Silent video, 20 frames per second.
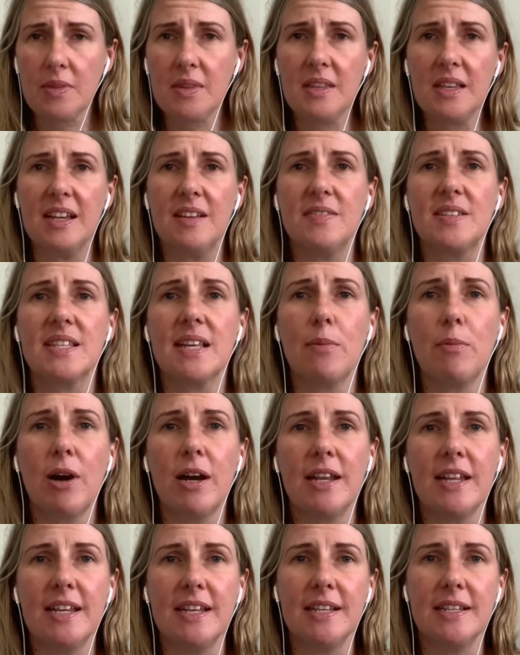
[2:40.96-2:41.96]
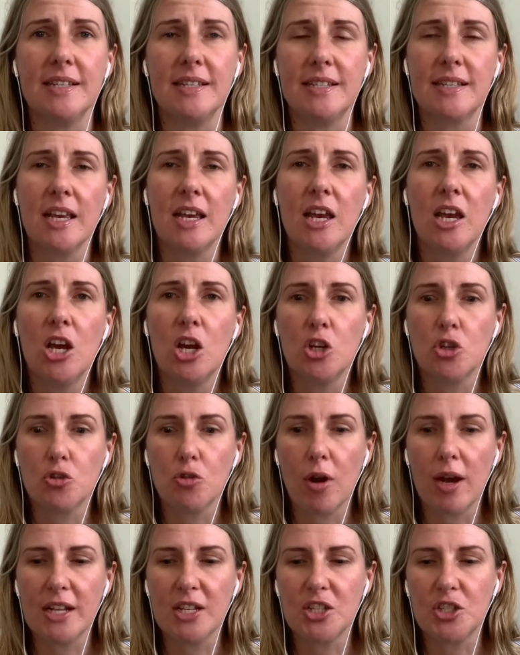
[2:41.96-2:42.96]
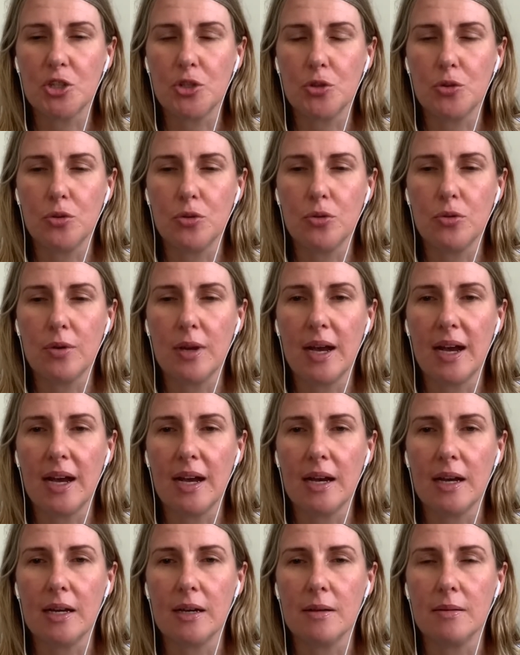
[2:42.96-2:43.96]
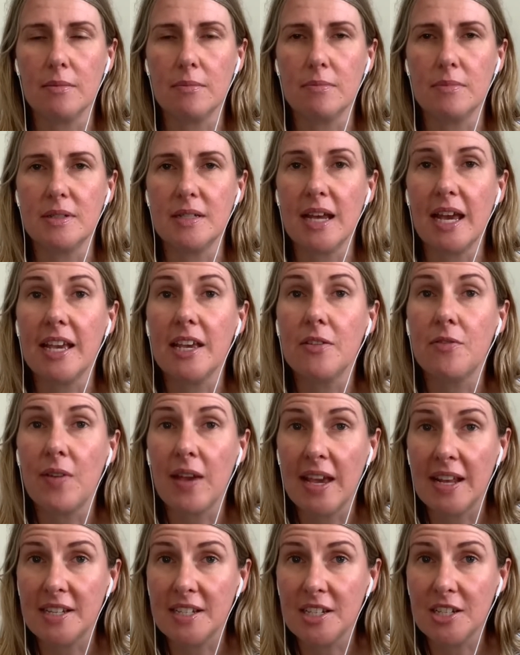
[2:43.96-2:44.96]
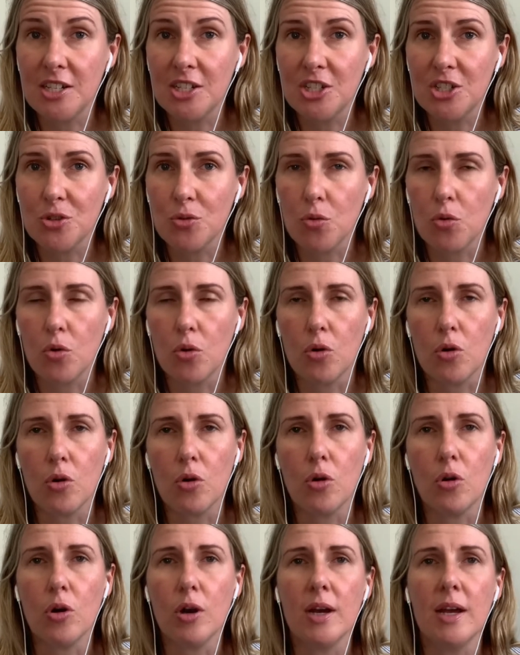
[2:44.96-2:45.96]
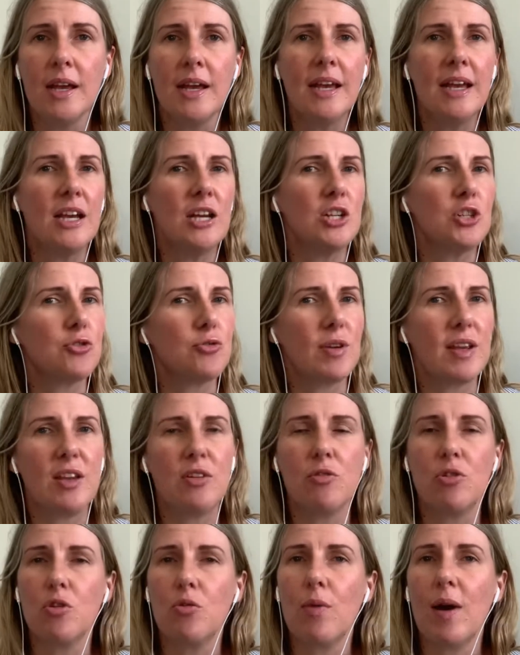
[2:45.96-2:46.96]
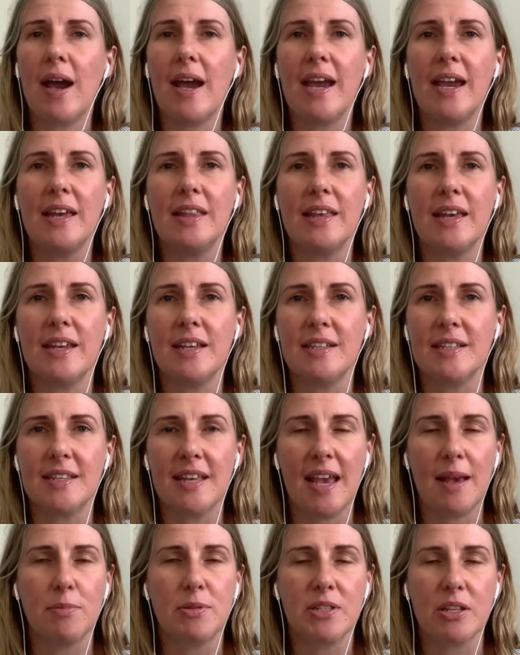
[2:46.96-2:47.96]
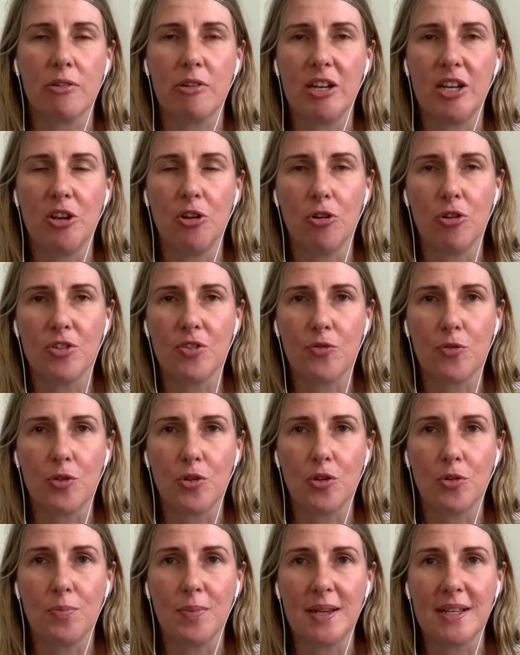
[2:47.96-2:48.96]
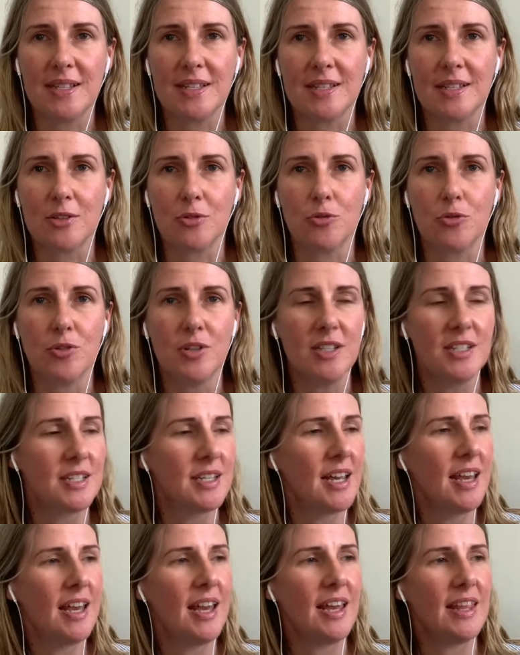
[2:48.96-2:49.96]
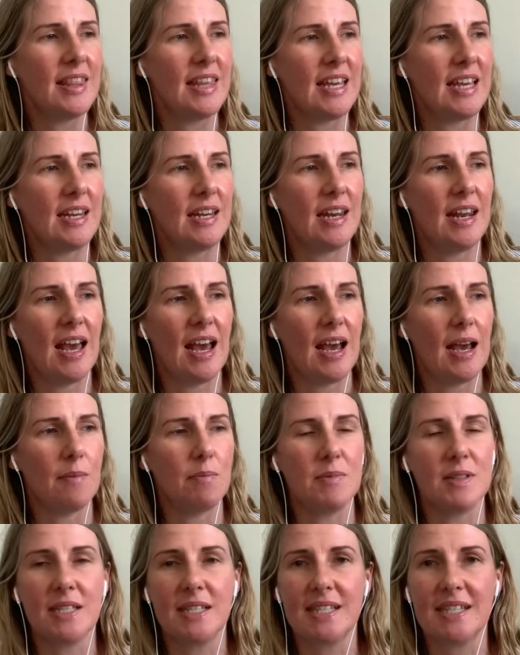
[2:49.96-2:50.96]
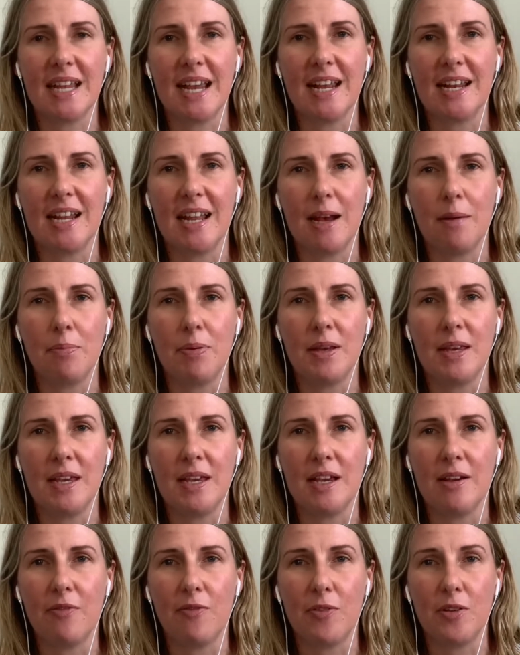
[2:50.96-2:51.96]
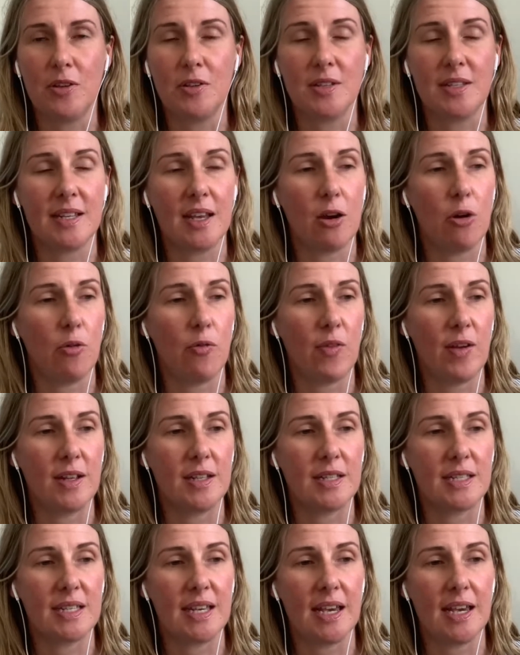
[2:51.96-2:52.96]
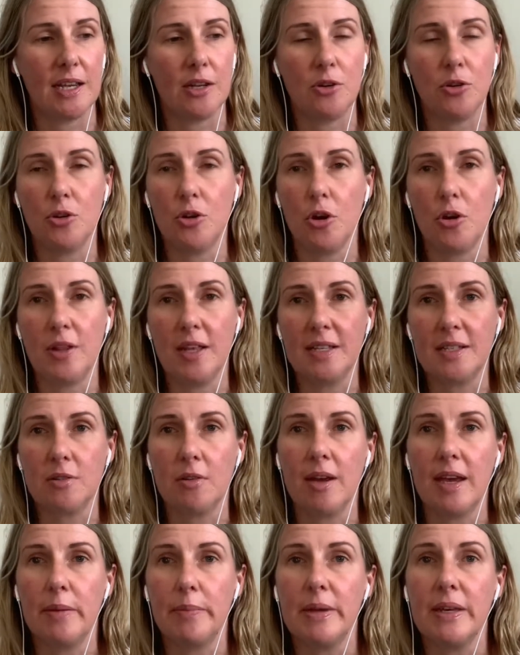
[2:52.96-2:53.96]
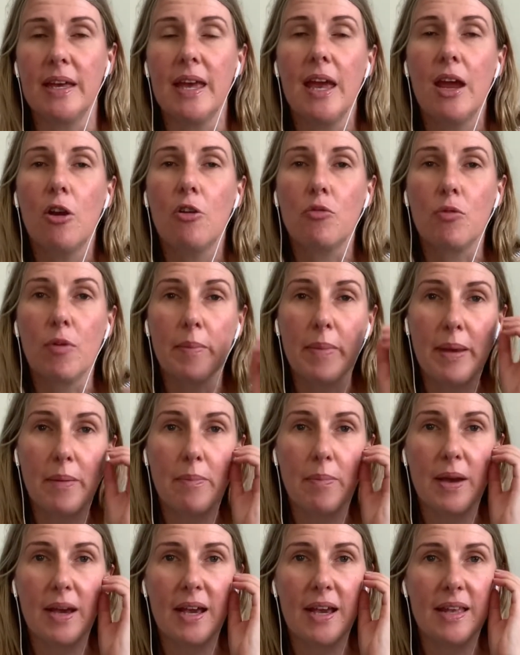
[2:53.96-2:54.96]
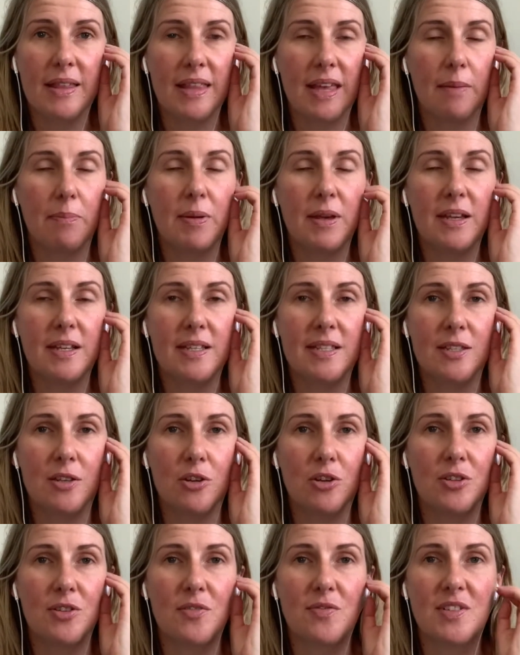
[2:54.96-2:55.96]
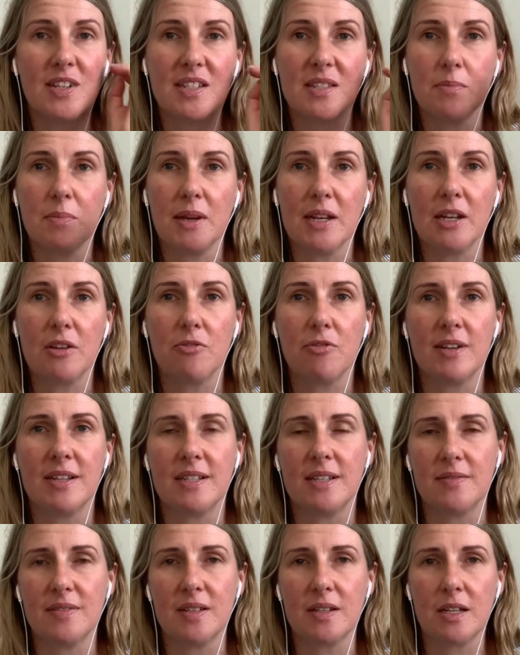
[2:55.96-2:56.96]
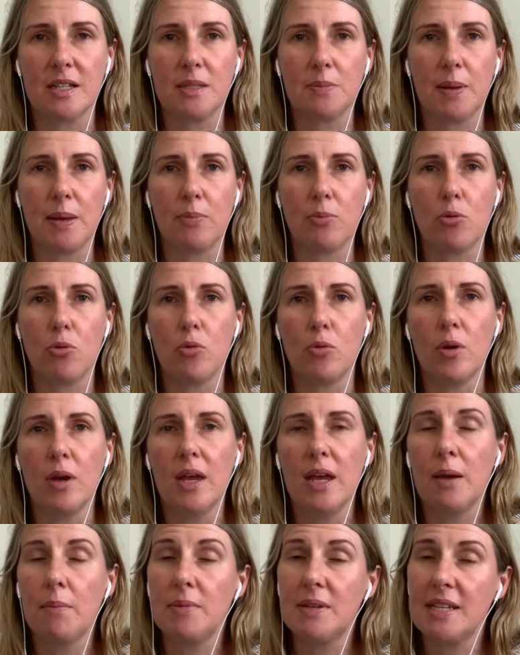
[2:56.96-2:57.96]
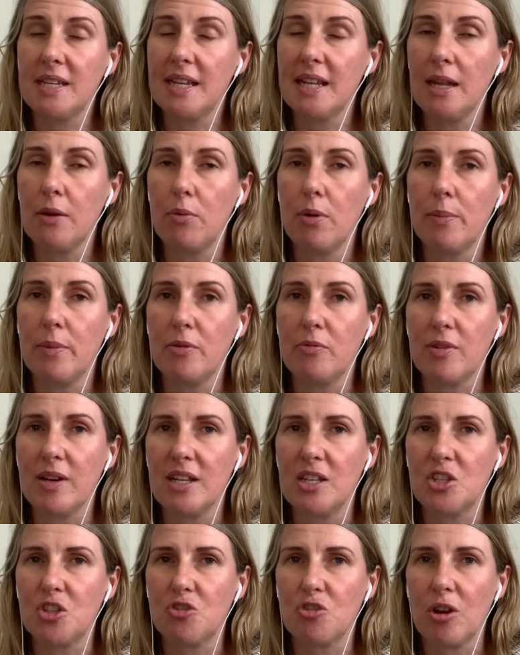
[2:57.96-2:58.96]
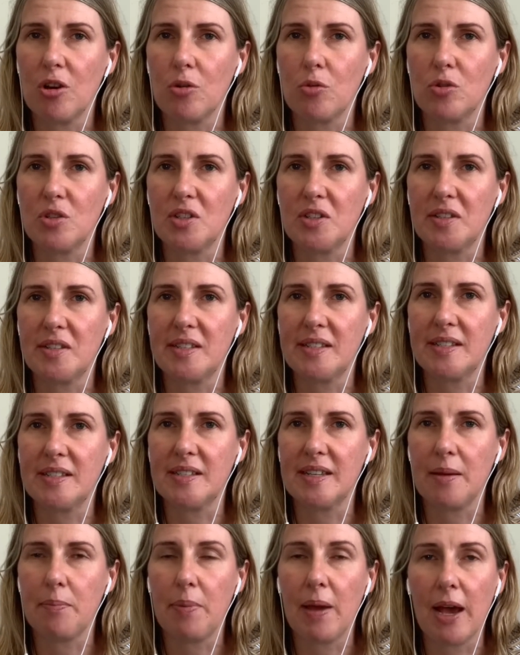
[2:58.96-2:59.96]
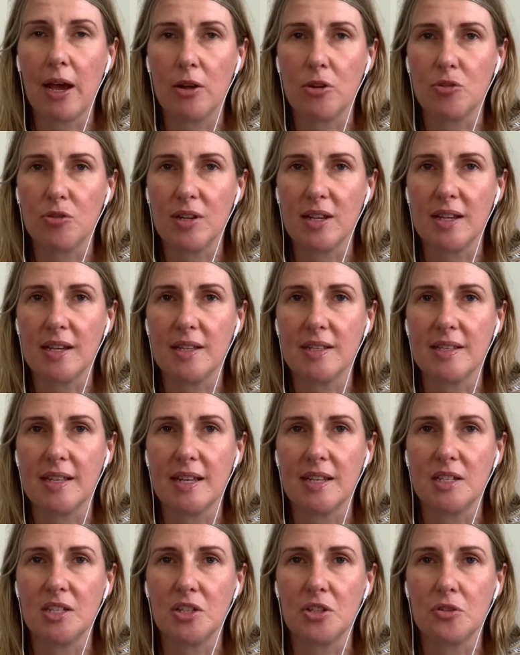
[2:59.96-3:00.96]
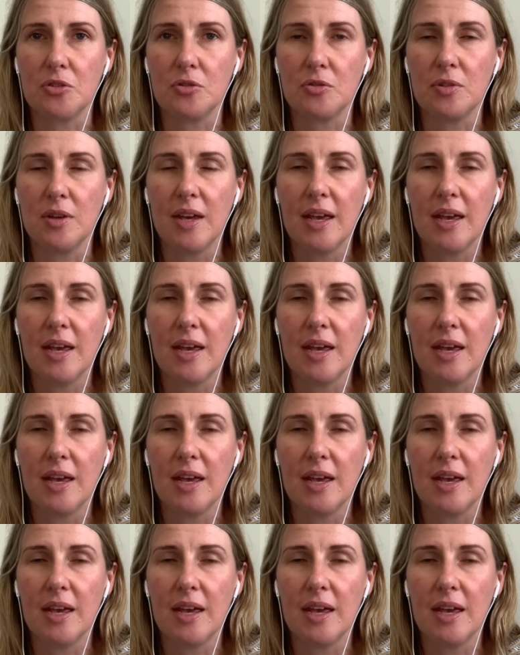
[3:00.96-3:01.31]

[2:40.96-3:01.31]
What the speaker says: If someone is trying to take advantage or treat you in a way that is absolutely not for your best good, then stand up here for yourself and say, no, that's not happening. Remember that being assertive doesn't mean aggressive. Sometimes people, particularly women, really struggle to set boundaries and to